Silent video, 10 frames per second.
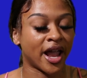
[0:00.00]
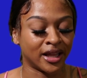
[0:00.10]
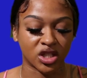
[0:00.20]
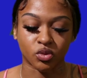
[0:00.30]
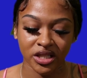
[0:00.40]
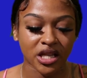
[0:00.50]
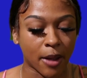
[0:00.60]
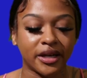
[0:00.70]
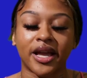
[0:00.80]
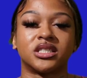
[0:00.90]
at least one
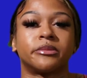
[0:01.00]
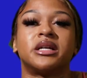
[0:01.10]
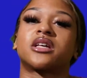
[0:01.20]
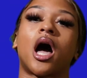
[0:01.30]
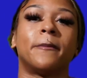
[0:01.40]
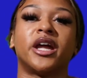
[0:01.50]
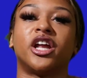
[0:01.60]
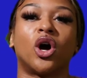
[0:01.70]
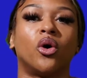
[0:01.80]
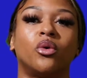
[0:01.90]
time a day, somebody's
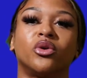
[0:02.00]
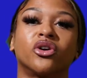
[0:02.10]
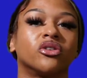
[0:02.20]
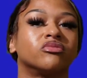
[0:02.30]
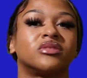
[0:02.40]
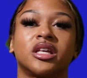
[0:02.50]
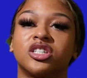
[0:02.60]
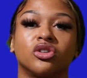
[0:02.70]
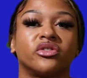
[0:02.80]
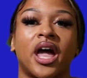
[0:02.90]
commenting, oh, you're
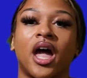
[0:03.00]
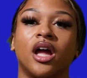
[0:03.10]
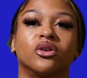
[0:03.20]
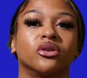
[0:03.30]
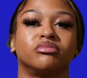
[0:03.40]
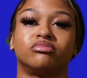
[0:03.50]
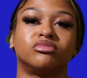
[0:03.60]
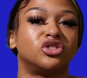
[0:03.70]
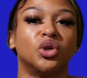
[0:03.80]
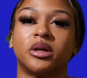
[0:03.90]
this, you're that, you're
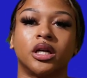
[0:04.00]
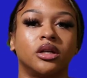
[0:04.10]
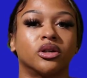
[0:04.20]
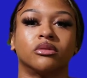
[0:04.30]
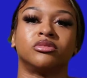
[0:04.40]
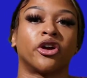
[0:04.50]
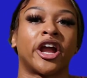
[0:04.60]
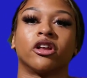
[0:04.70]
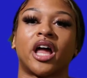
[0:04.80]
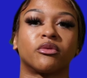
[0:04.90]
stupid, your
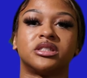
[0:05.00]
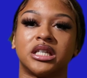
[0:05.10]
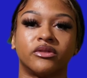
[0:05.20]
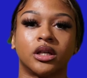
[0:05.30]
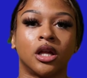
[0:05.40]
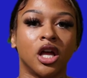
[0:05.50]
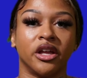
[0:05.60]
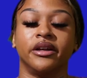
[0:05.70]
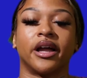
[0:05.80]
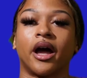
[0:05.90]
hairline receding,
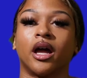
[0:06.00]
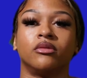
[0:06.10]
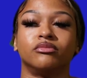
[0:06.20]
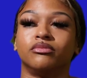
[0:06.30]
you got